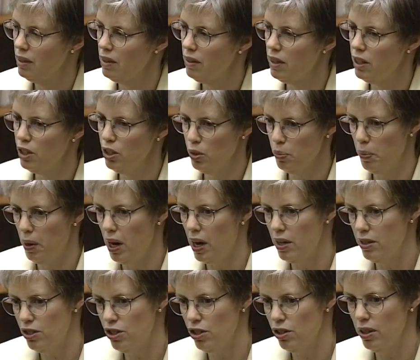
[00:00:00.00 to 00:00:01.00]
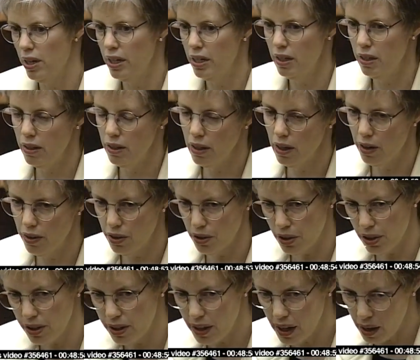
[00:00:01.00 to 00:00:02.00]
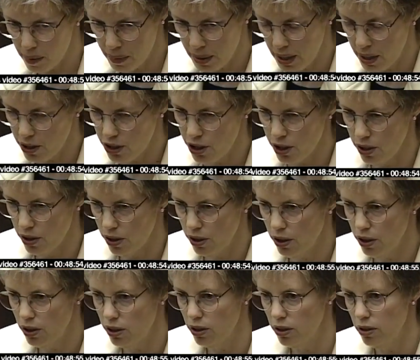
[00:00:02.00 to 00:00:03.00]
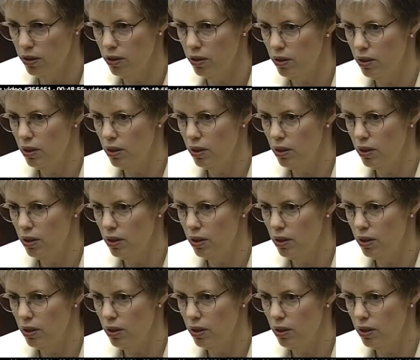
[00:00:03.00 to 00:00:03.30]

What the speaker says: that you're postulating the other contamination occurred,